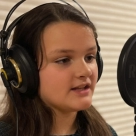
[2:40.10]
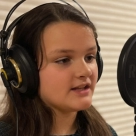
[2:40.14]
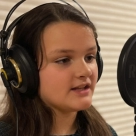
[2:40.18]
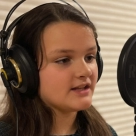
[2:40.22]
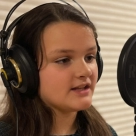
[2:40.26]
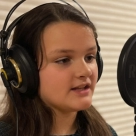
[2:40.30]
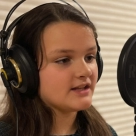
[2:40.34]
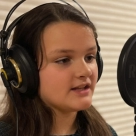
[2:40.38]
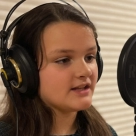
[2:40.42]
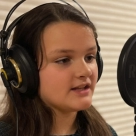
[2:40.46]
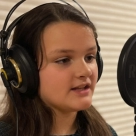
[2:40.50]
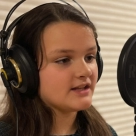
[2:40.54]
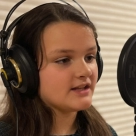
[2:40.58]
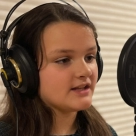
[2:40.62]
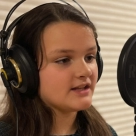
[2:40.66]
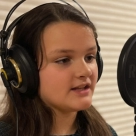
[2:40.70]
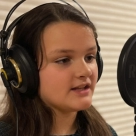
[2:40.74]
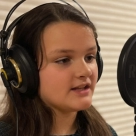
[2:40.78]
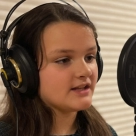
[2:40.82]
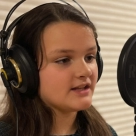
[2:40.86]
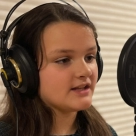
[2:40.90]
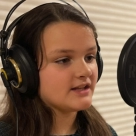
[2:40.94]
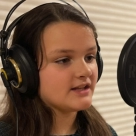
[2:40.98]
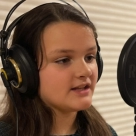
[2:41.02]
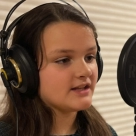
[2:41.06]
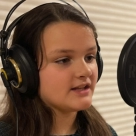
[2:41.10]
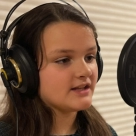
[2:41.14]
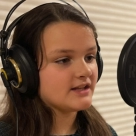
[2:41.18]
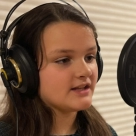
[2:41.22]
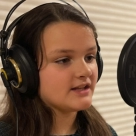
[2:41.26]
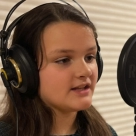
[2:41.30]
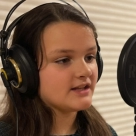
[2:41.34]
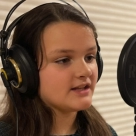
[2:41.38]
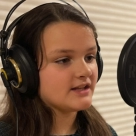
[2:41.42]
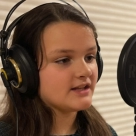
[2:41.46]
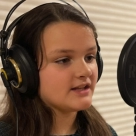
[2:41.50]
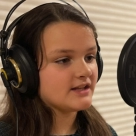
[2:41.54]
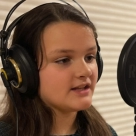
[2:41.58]

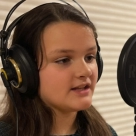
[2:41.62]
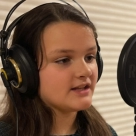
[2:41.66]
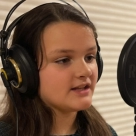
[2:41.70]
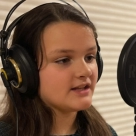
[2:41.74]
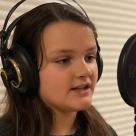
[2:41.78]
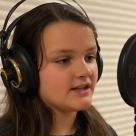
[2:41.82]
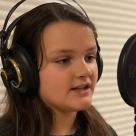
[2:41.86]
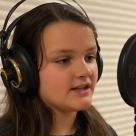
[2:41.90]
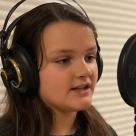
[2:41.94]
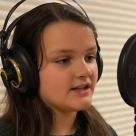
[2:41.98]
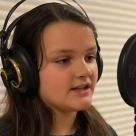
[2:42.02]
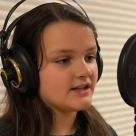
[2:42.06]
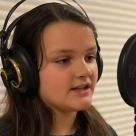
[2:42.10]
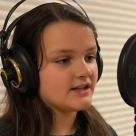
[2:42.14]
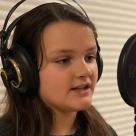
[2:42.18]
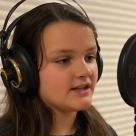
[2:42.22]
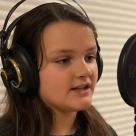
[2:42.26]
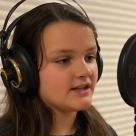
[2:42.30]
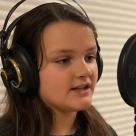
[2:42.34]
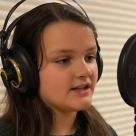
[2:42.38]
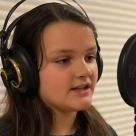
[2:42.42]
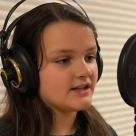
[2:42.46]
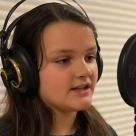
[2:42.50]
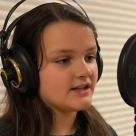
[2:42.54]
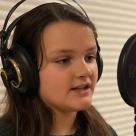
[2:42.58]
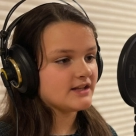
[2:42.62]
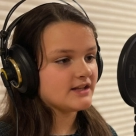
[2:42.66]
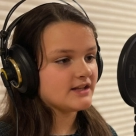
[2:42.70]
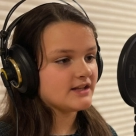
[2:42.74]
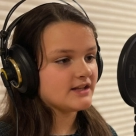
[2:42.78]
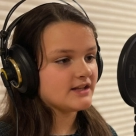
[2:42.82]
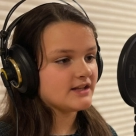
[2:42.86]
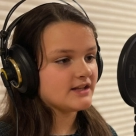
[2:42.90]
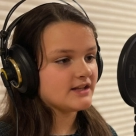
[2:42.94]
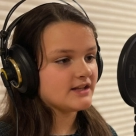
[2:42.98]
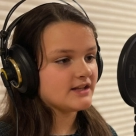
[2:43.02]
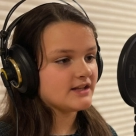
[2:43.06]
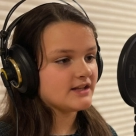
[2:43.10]

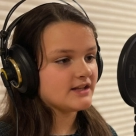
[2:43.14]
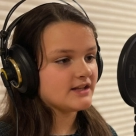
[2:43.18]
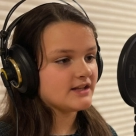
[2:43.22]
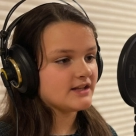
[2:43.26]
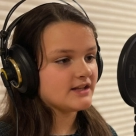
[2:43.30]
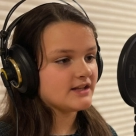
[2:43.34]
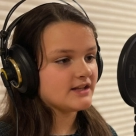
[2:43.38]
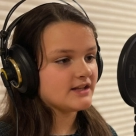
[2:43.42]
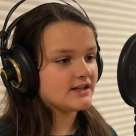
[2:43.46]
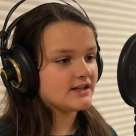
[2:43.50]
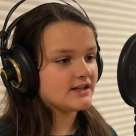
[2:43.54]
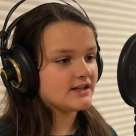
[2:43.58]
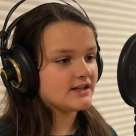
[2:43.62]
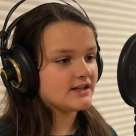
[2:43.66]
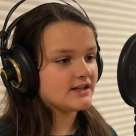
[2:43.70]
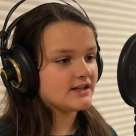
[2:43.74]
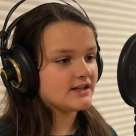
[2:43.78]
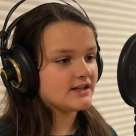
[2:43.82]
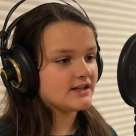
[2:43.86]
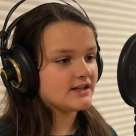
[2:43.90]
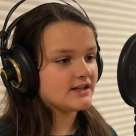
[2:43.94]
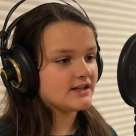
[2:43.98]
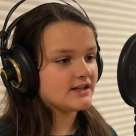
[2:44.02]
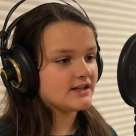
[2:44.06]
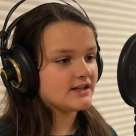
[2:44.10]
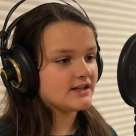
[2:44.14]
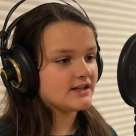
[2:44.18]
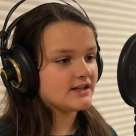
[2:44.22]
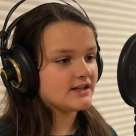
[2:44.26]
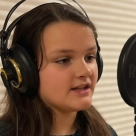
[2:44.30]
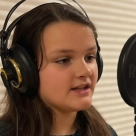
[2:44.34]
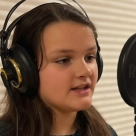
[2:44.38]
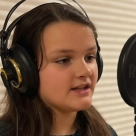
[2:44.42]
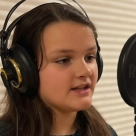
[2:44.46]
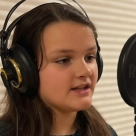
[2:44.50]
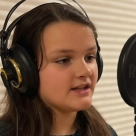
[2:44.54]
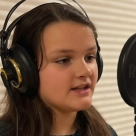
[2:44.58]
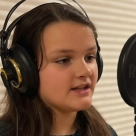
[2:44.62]

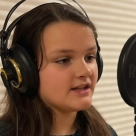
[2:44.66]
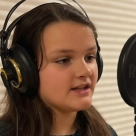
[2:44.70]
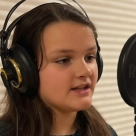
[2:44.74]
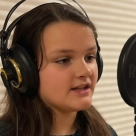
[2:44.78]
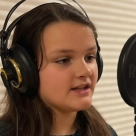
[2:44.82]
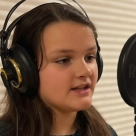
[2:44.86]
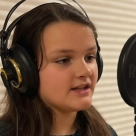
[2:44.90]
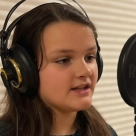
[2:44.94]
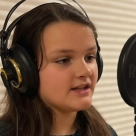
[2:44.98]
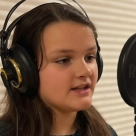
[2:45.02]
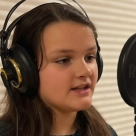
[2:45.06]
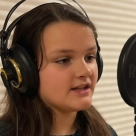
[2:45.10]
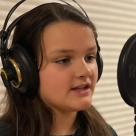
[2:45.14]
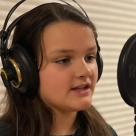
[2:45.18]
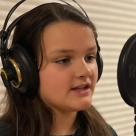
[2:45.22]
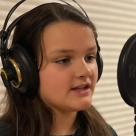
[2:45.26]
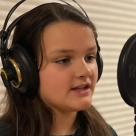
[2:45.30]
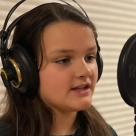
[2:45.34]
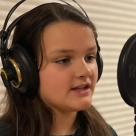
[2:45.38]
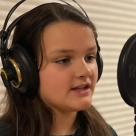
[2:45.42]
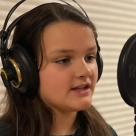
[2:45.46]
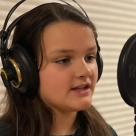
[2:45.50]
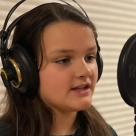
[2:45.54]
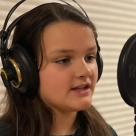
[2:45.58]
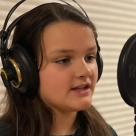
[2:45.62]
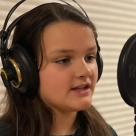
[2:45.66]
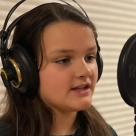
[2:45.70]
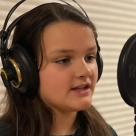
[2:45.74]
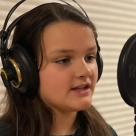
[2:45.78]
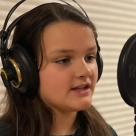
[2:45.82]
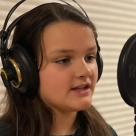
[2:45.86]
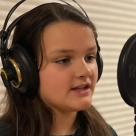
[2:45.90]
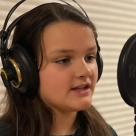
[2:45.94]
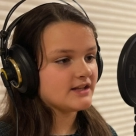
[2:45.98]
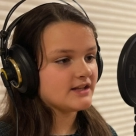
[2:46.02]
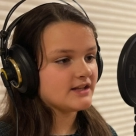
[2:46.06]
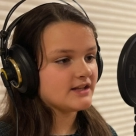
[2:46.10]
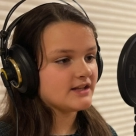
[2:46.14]

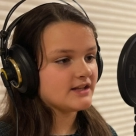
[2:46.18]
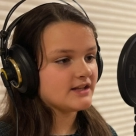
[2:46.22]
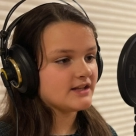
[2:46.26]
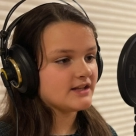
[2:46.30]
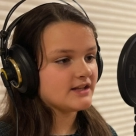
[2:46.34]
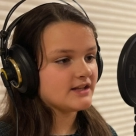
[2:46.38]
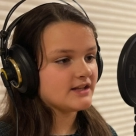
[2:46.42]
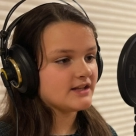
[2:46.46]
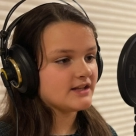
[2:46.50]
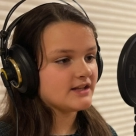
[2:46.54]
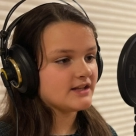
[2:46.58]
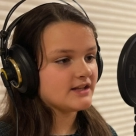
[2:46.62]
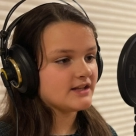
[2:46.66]
This is a still picture; no speech is visible.